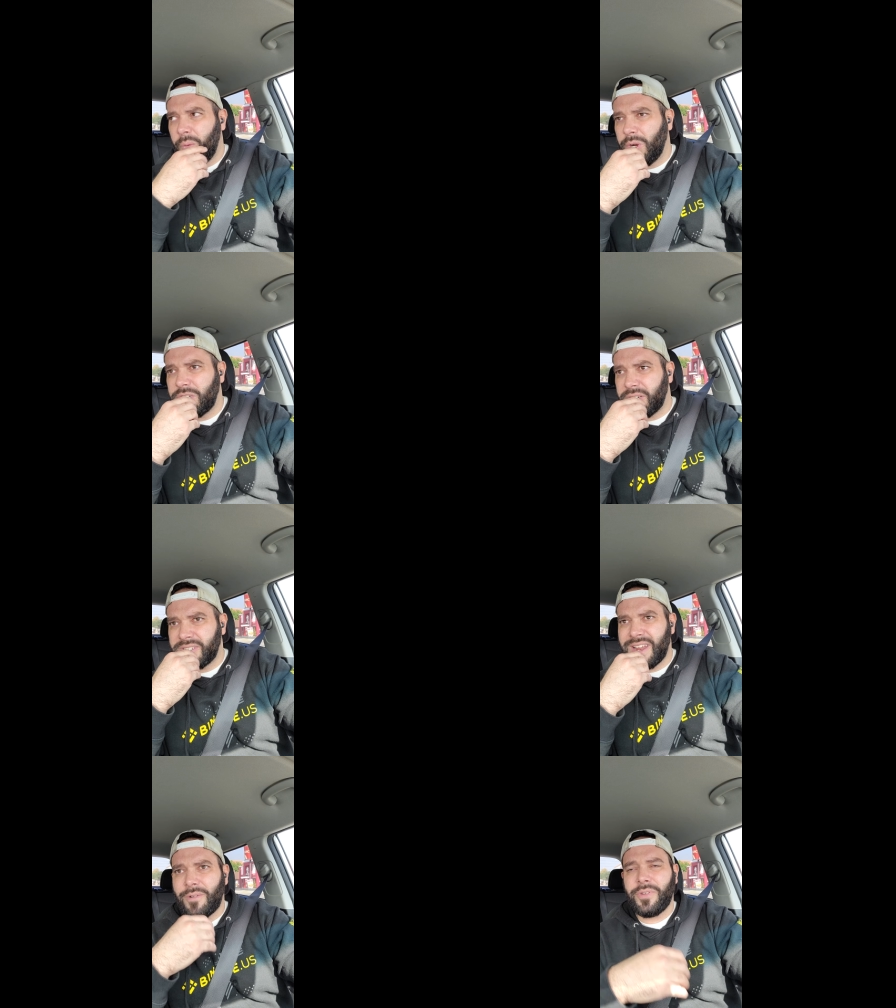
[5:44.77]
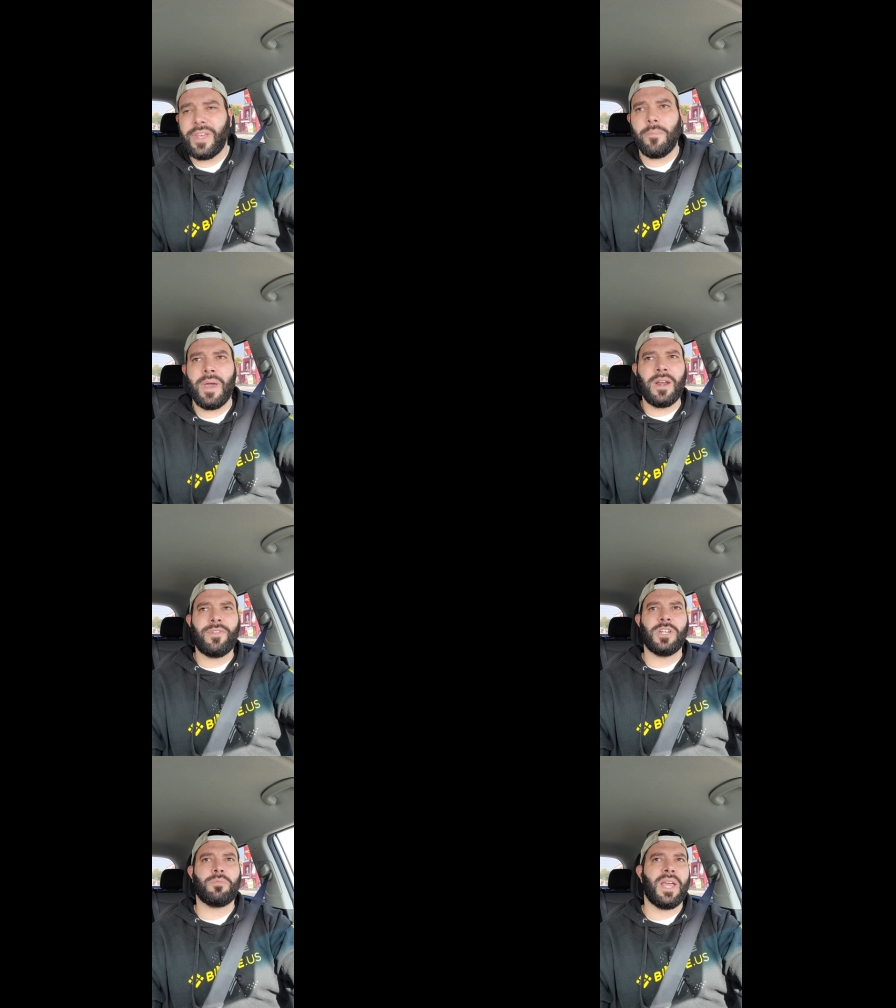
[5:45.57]
which it's not really a
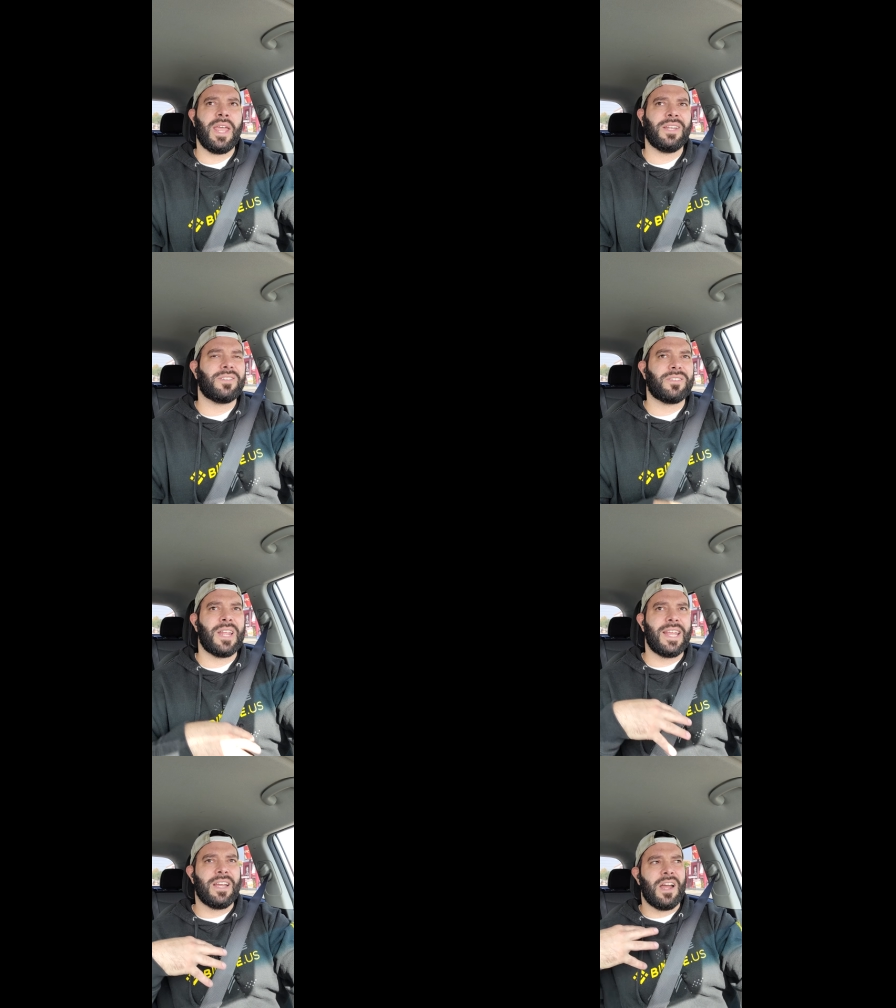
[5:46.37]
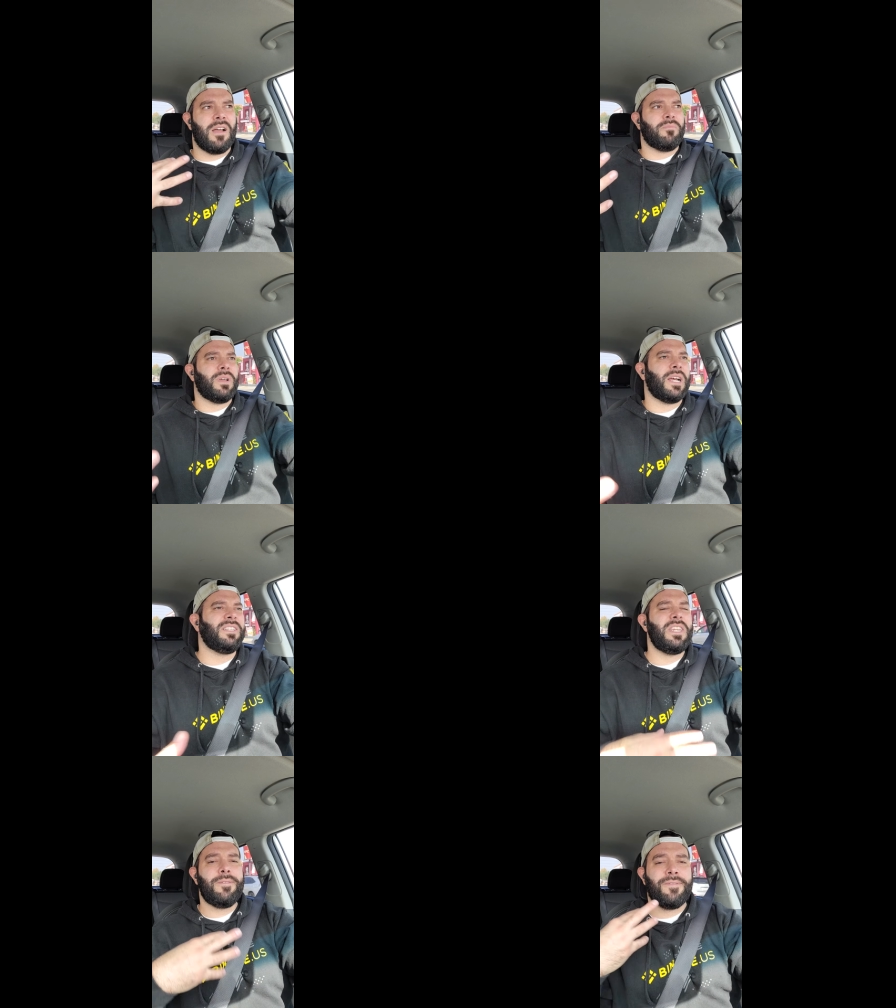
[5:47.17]
metaverse play it's like um,
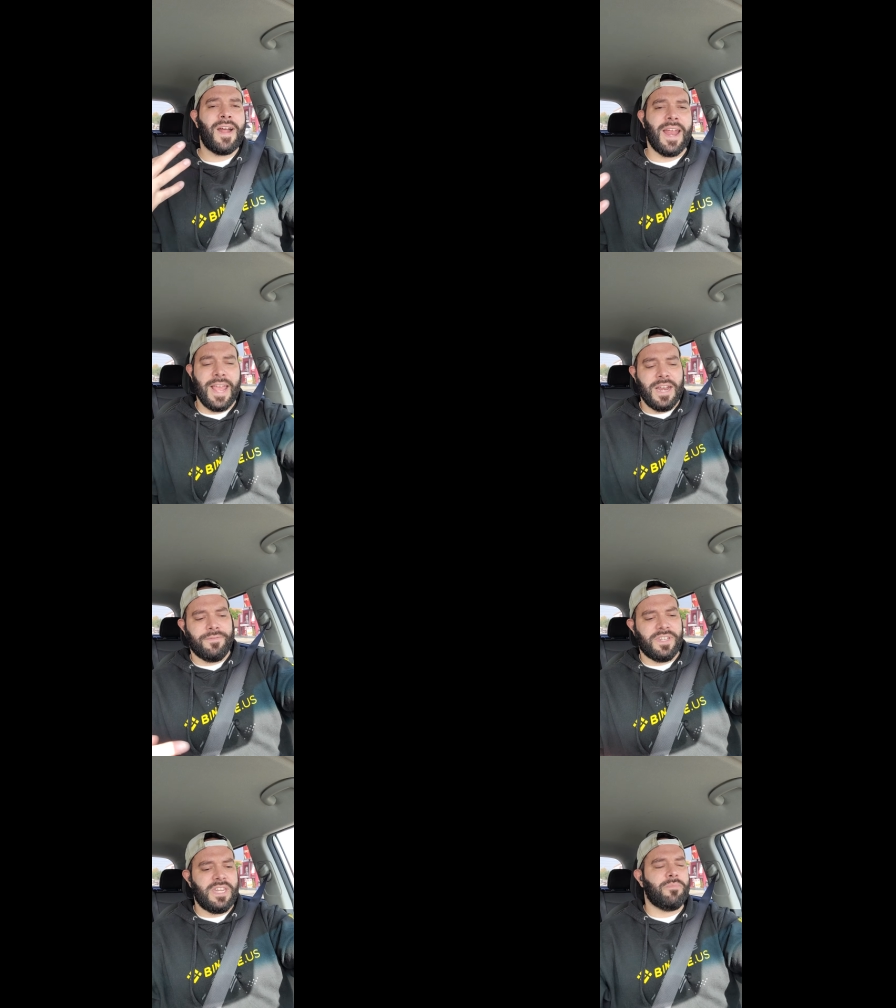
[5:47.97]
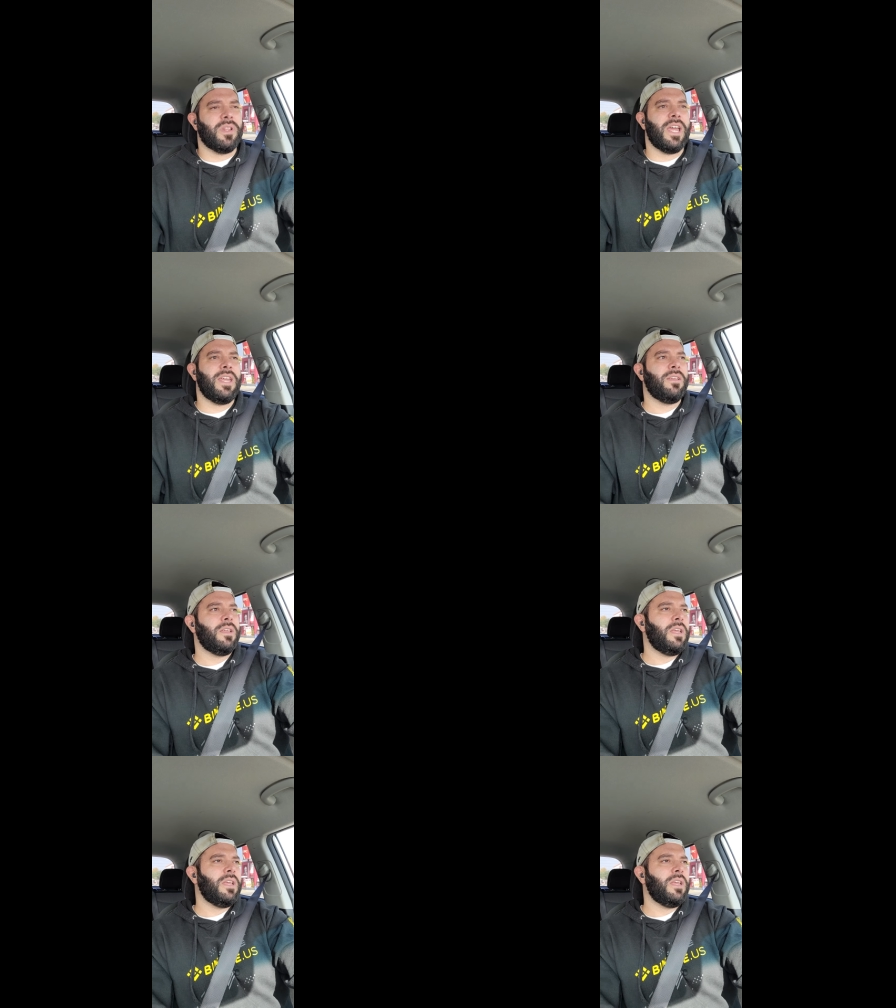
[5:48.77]
a defi nft play